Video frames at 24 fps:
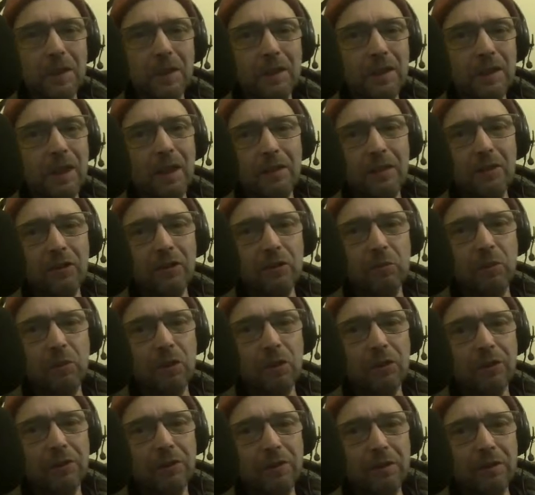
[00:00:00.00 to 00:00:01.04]
Yeah, just
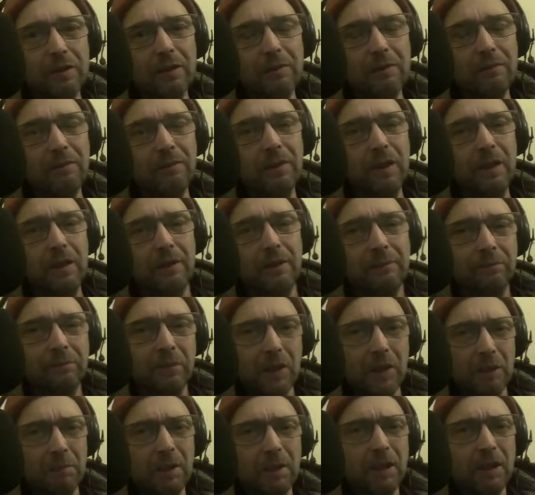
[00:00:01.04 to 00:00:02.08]
watch
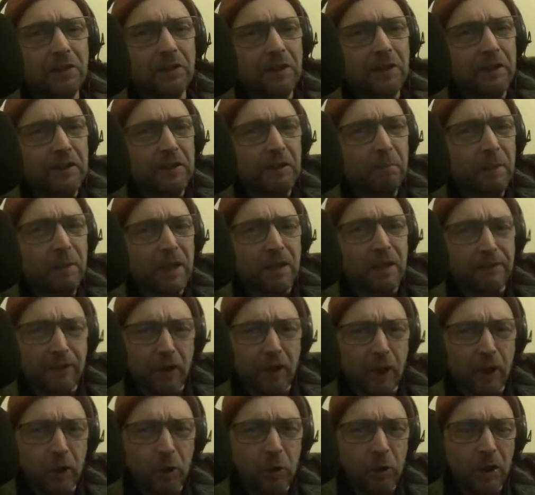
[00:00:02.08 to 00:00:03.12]
because there's a bit of a
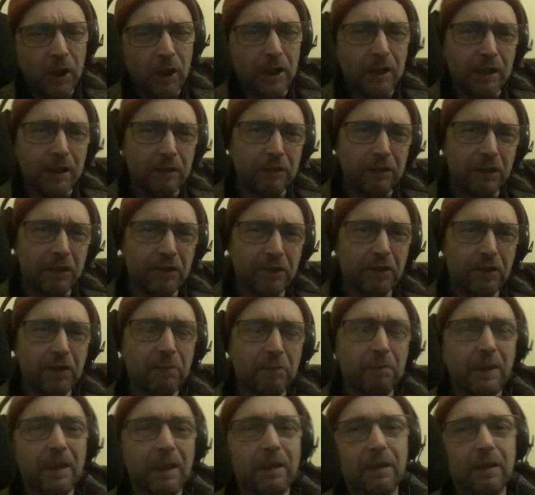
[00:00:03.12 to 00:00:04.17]
hoo-ha, isn't there?
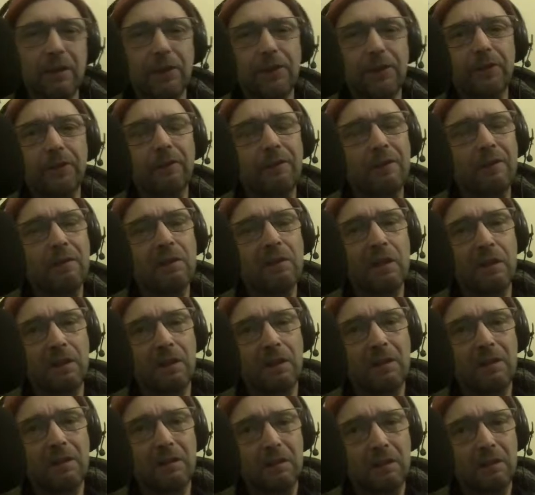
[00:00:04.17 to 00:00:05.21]
Because
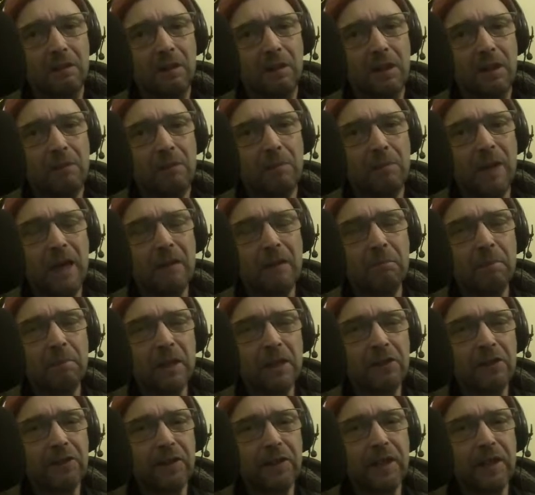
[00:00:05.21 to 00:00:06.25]

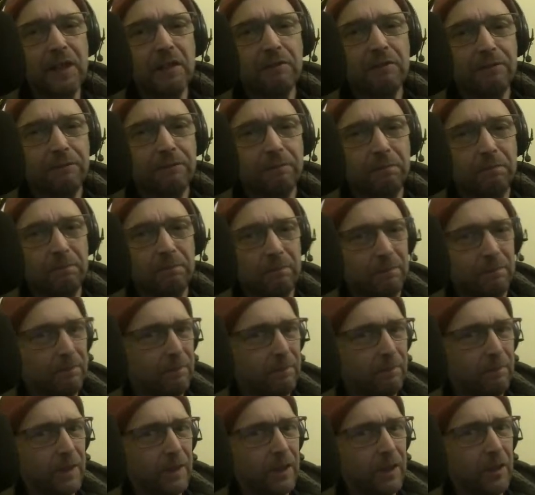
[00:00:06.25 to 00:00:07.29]
NBC have
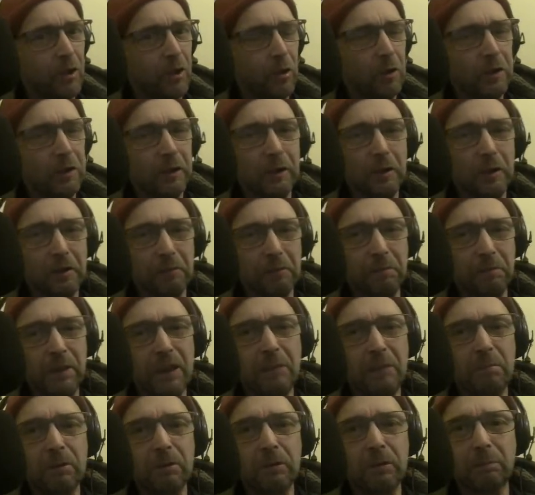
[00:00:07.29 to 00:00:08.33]
annoyed a lot of
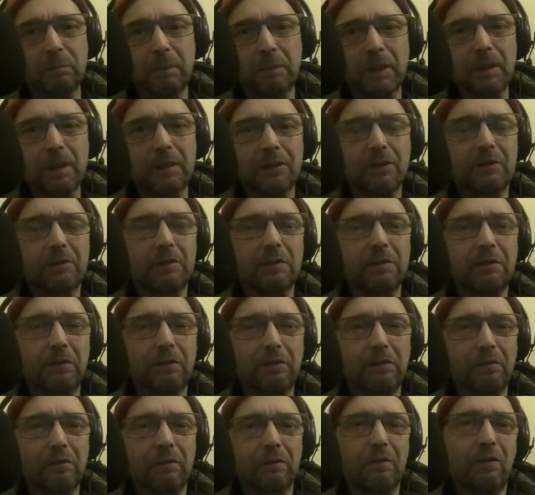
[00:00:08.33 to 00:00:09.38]
people because
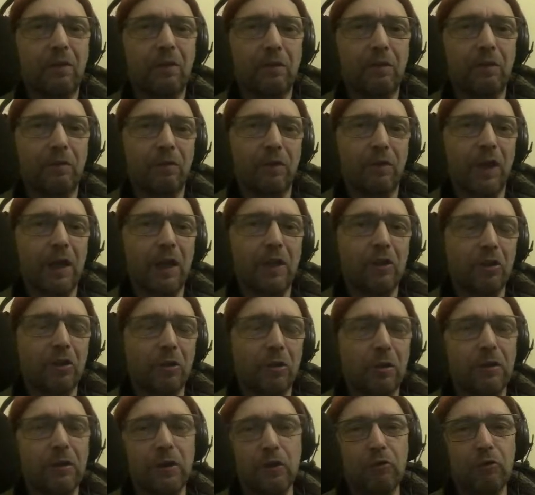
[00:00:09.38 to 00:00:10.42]
they're
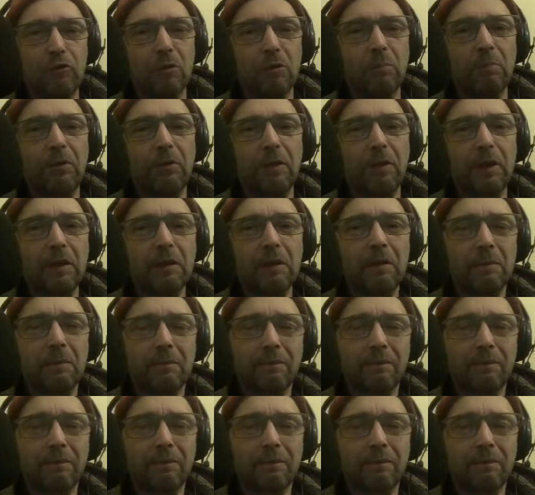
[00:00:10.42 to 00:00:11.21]
showing the Trump thing.